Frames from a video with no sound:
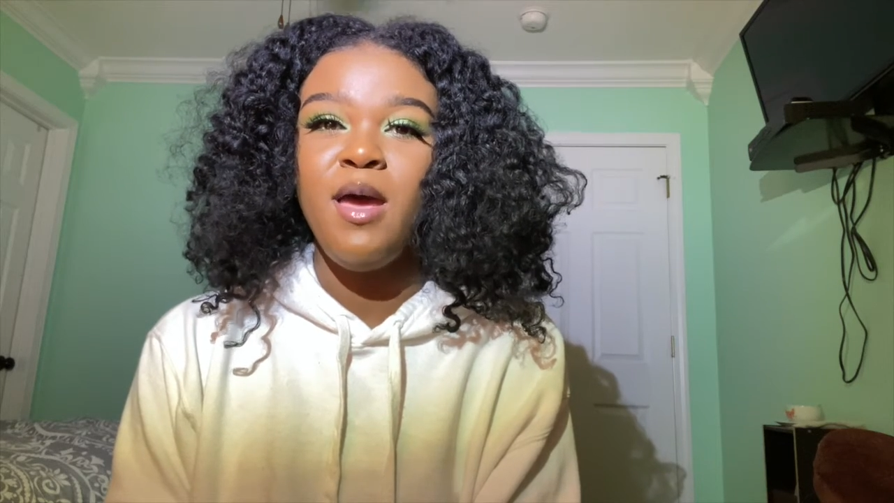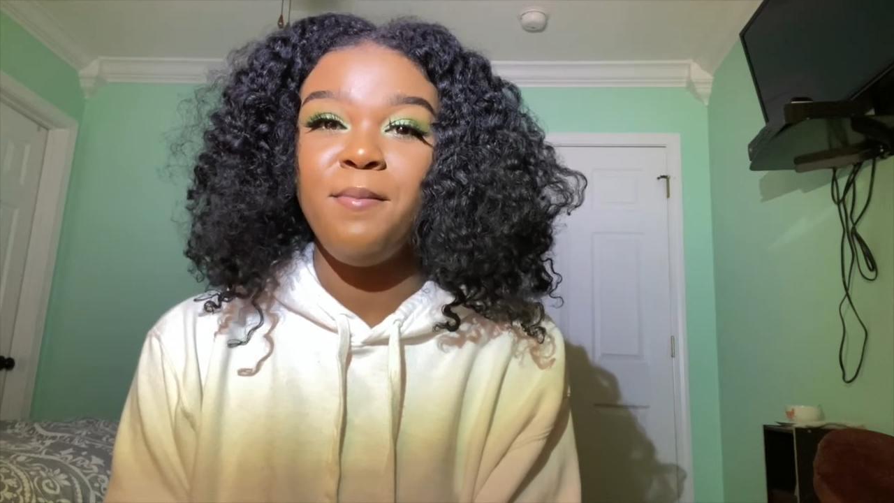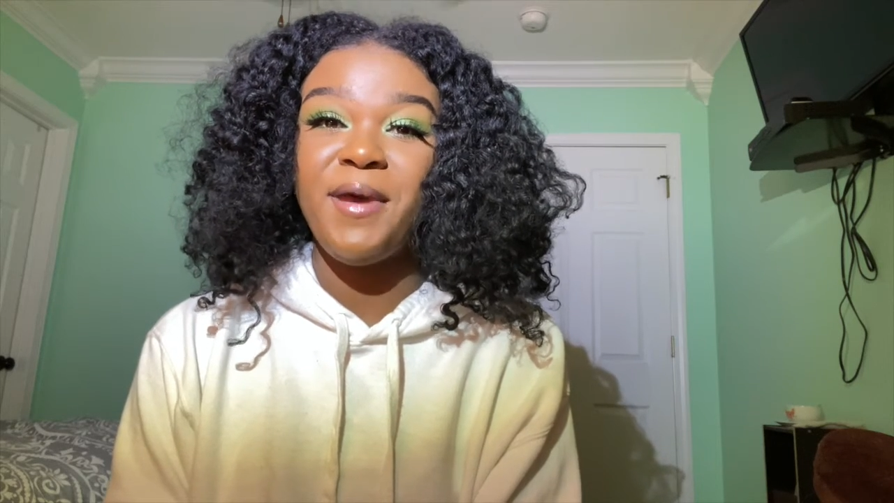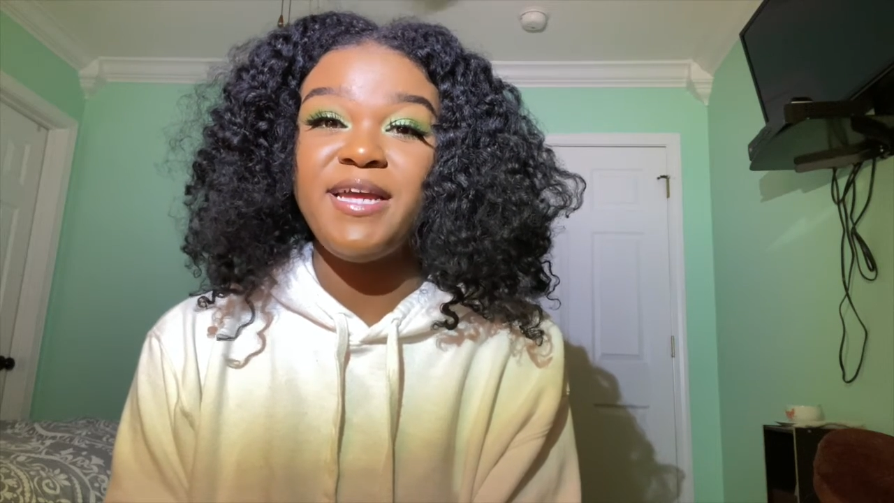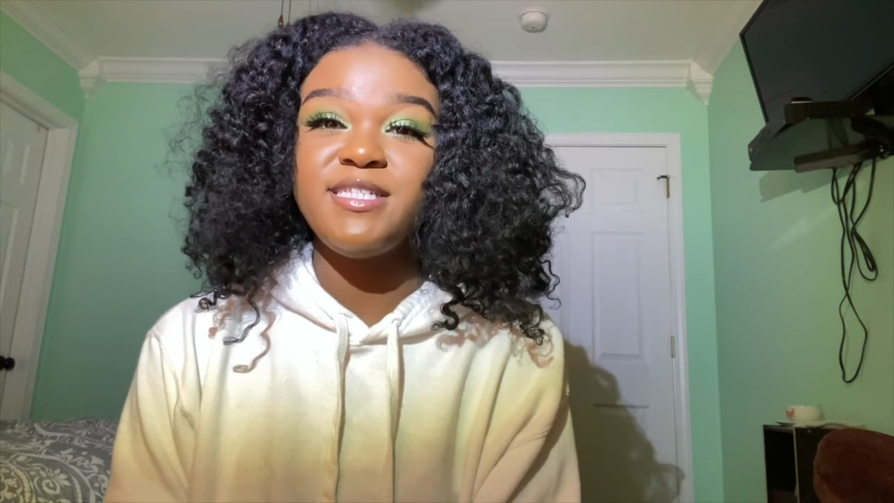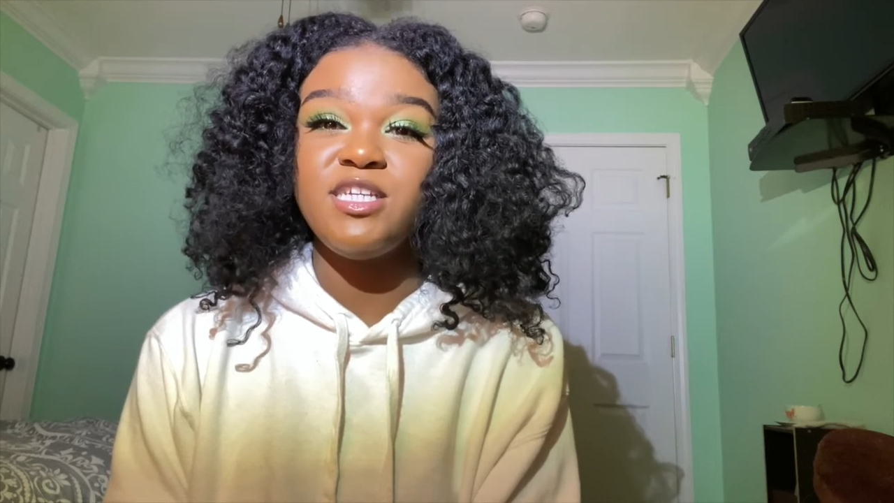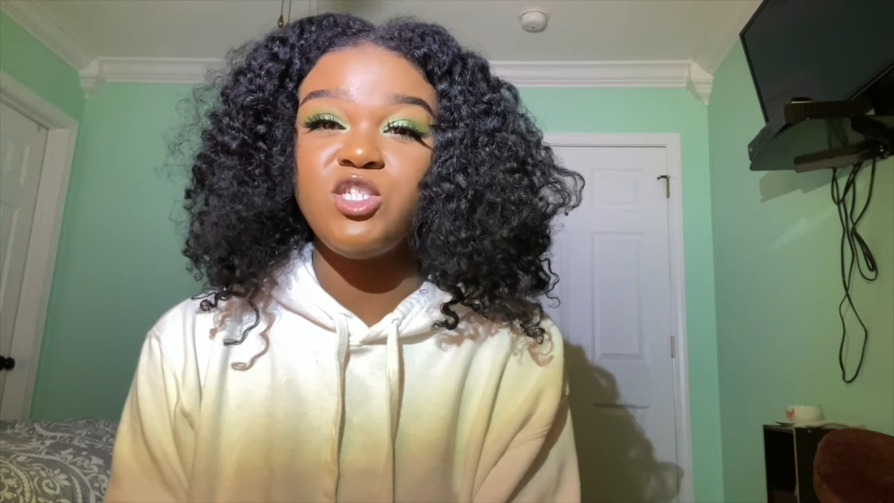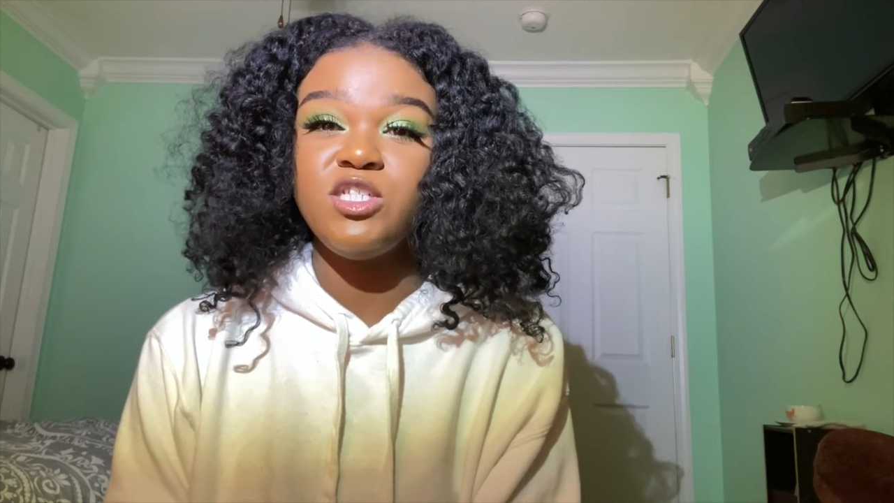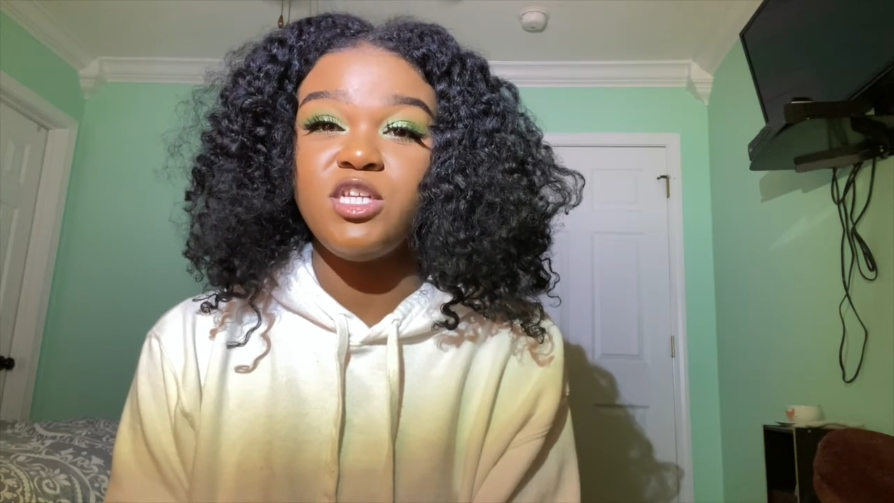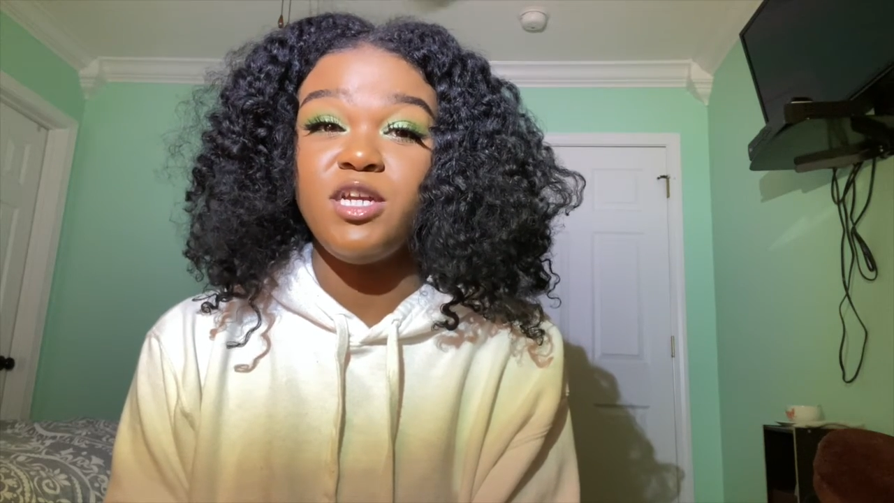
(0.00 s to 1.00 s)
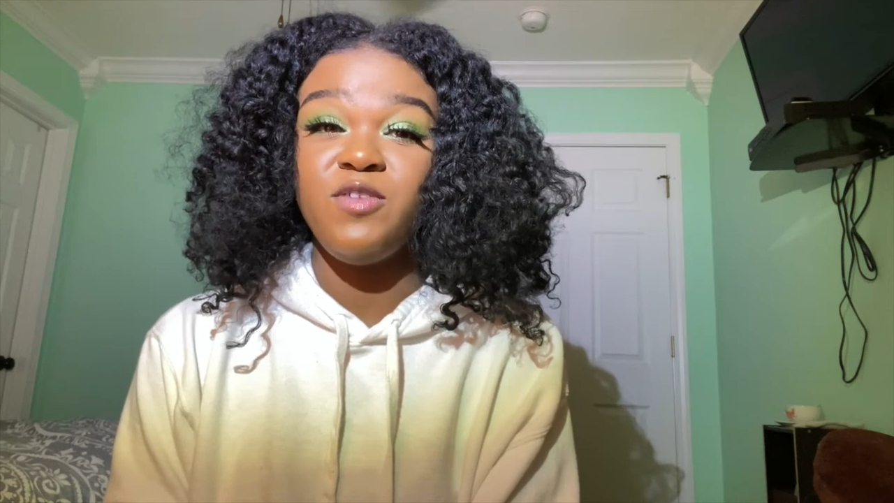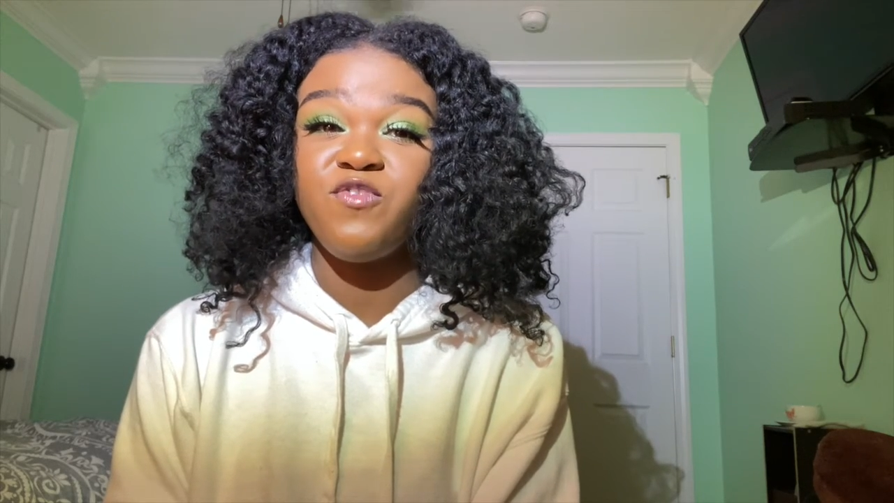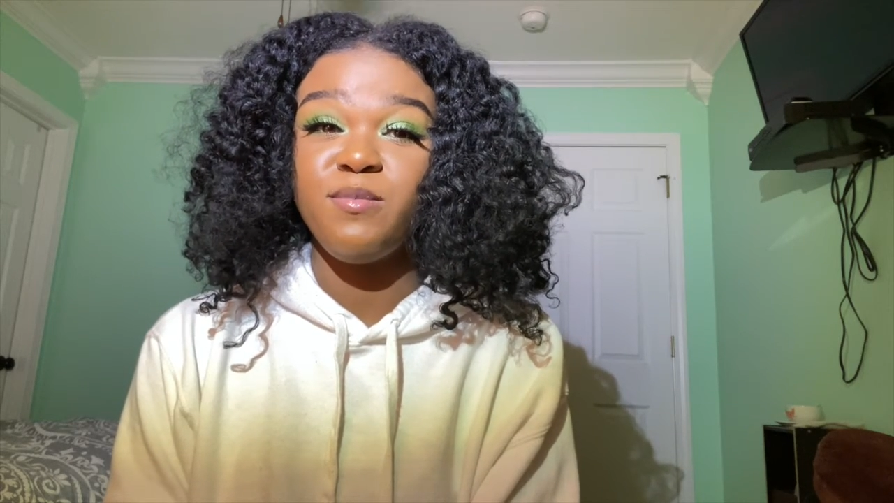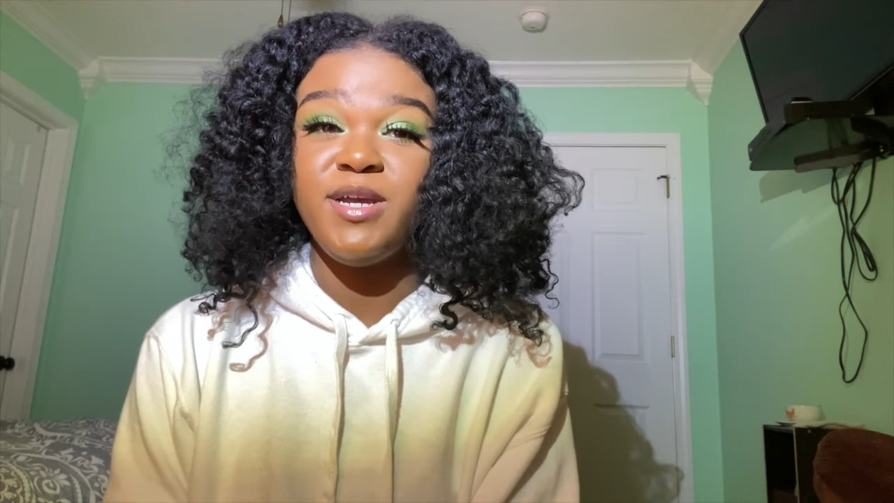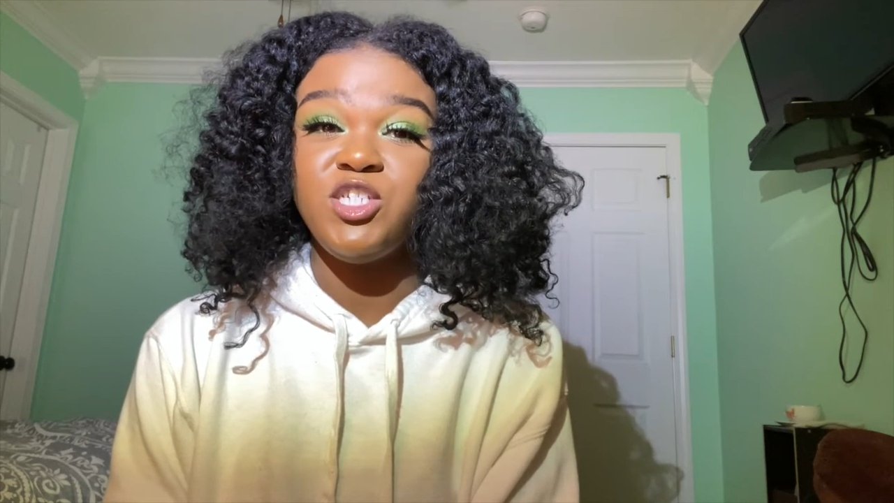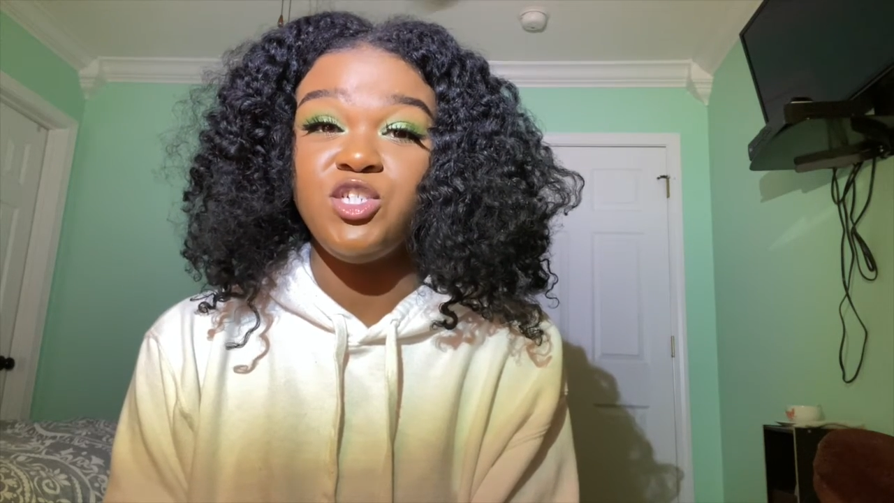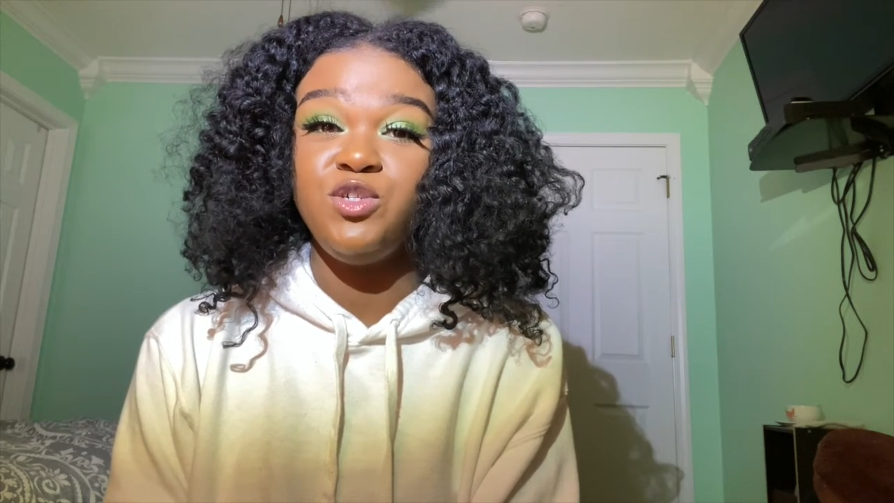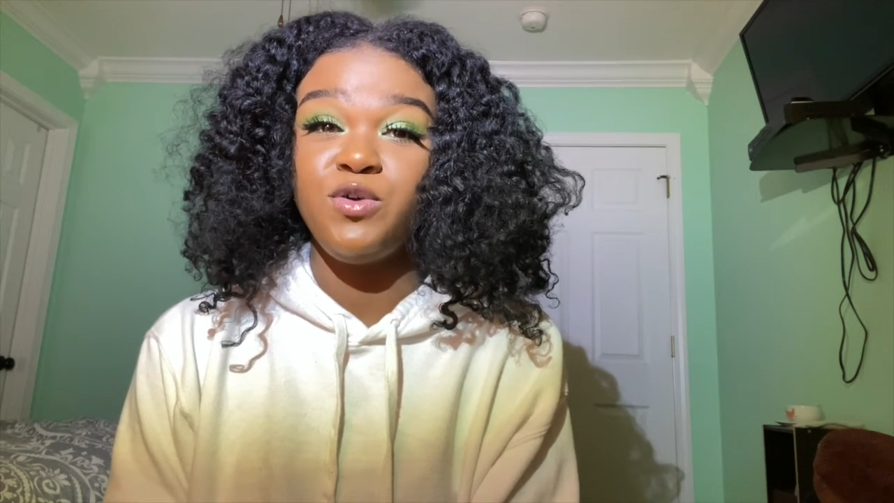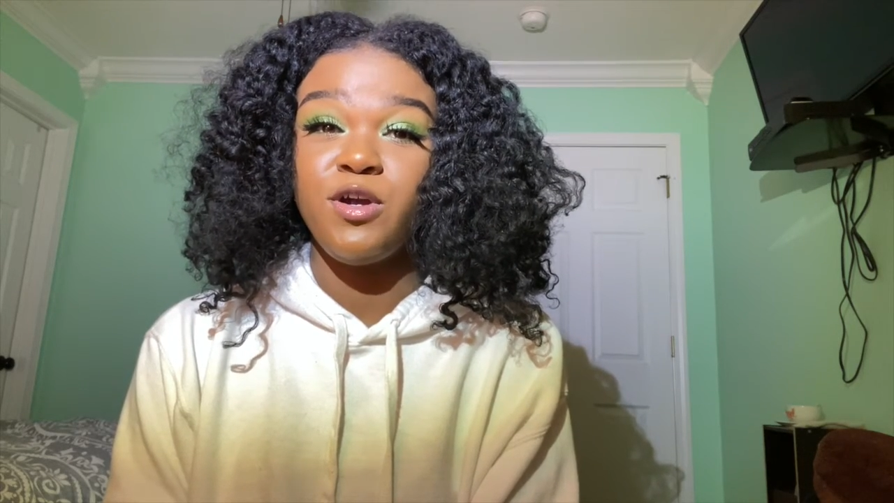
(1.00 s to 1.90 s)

Pay attention to the information you are